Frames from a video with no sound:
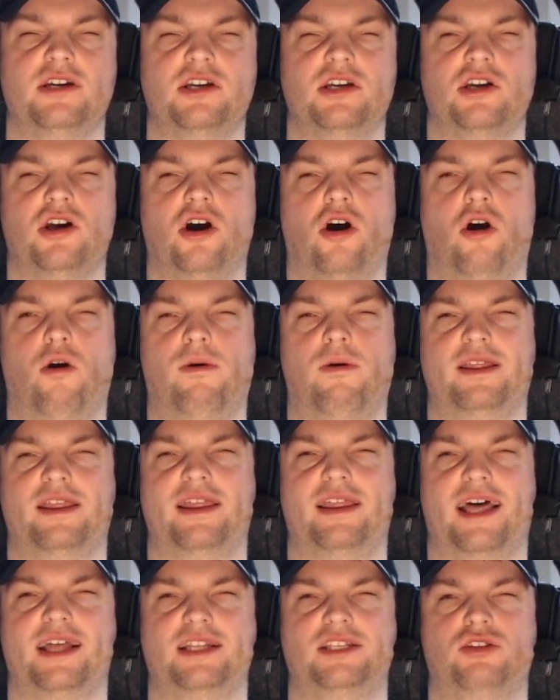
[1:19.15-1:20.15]
or whether
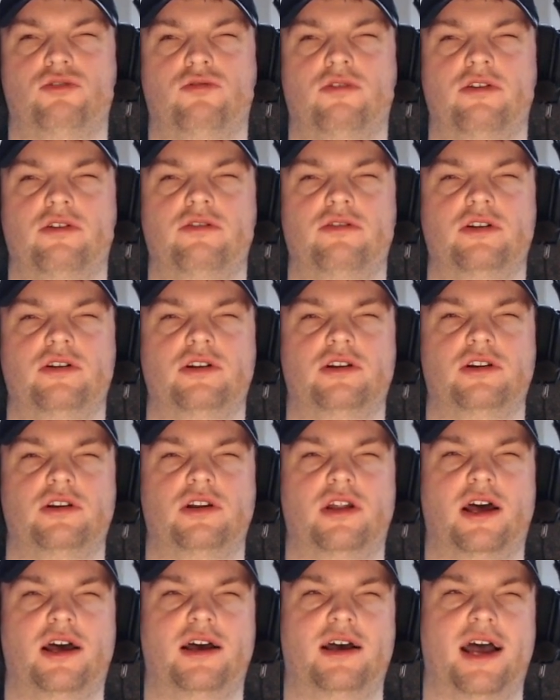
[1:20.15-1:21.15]
that's through
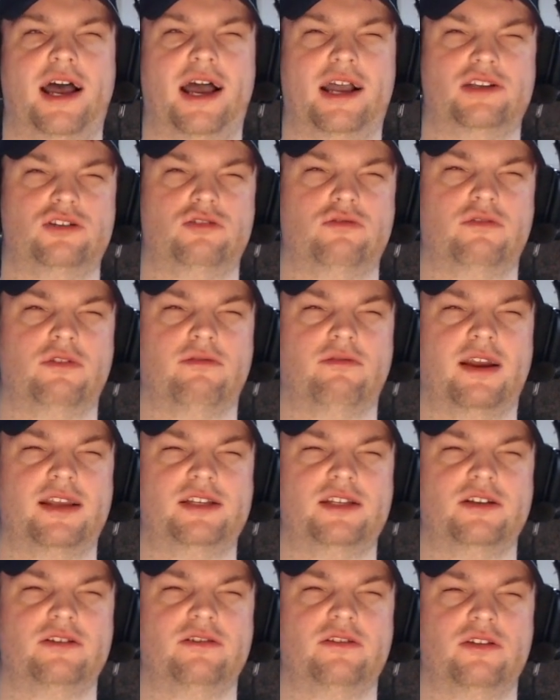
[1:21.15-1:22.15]
actual
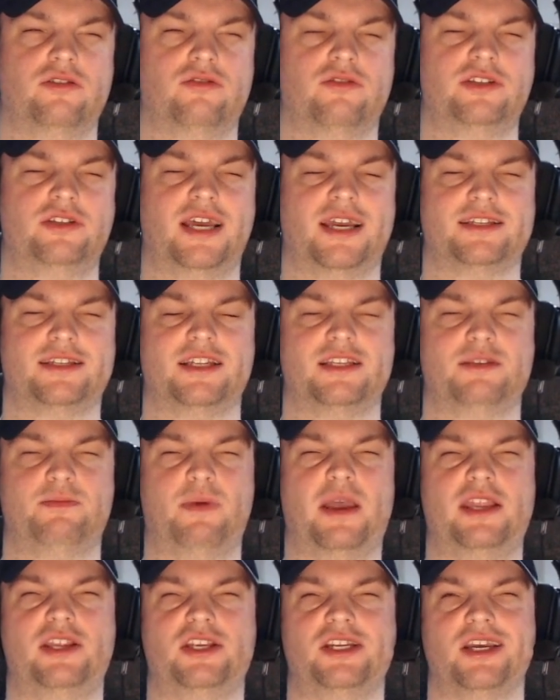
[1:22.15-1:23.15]
narration through
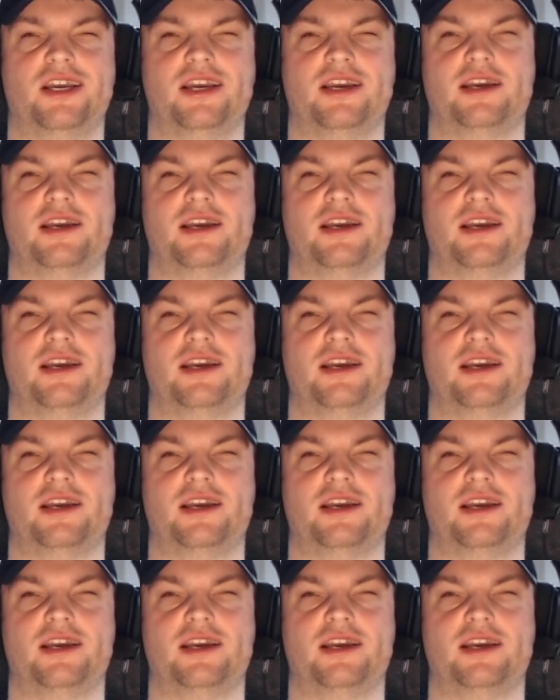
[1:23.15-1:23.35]
text-to-speech,